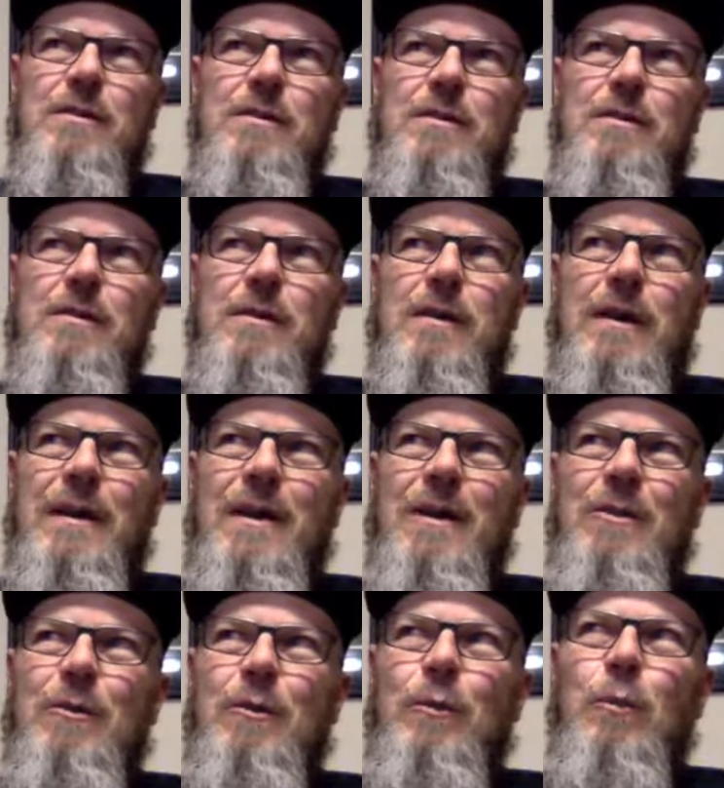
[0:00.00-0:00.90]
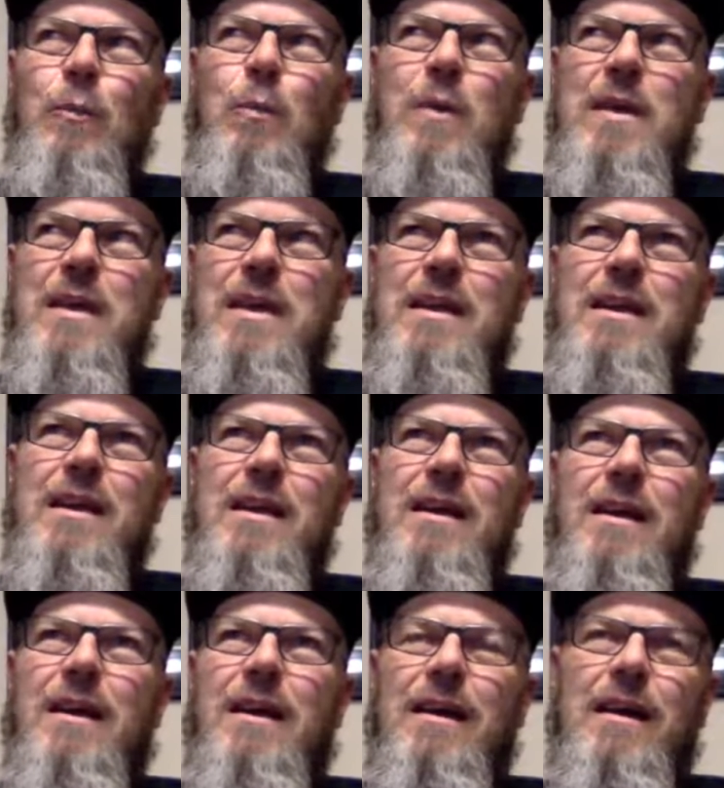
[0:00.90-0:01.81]
another week,
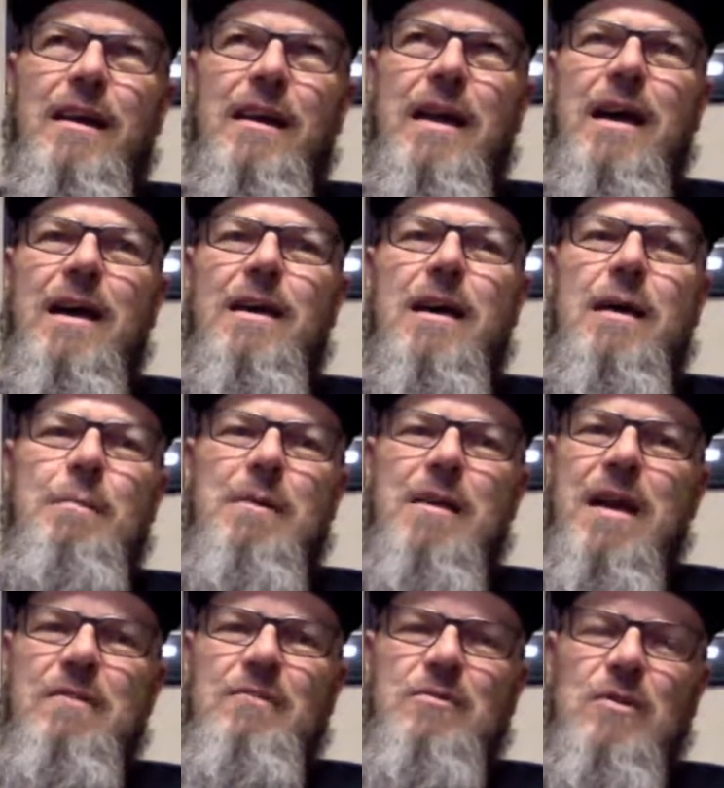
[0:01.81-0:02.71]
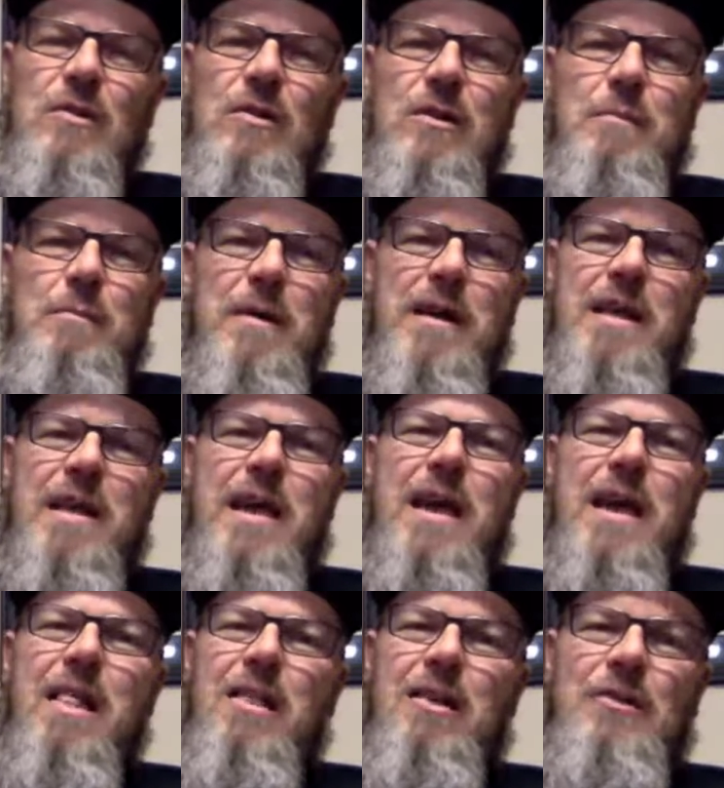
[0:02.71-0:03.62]
and I'm gonna have to look at my
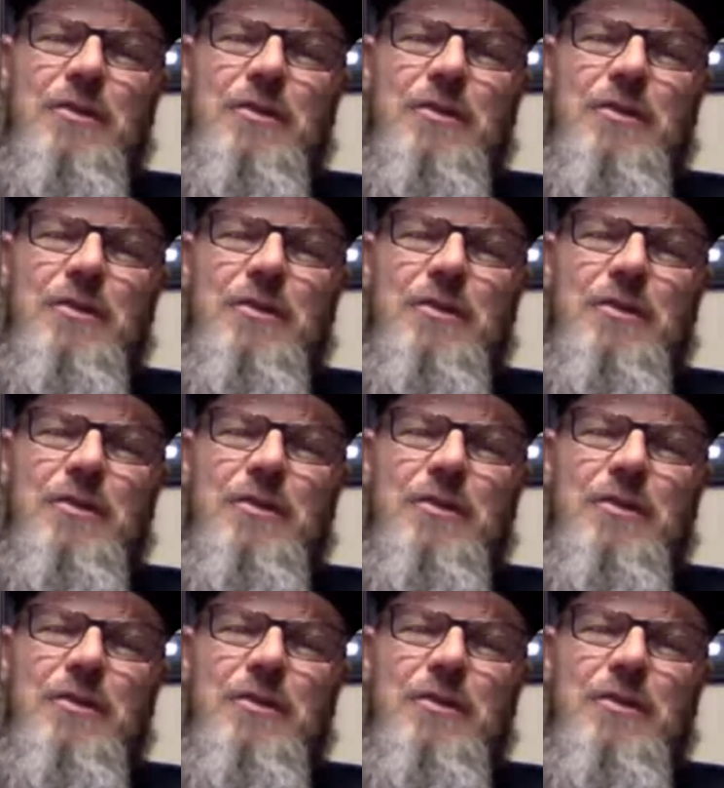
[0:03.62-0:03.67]
calendar.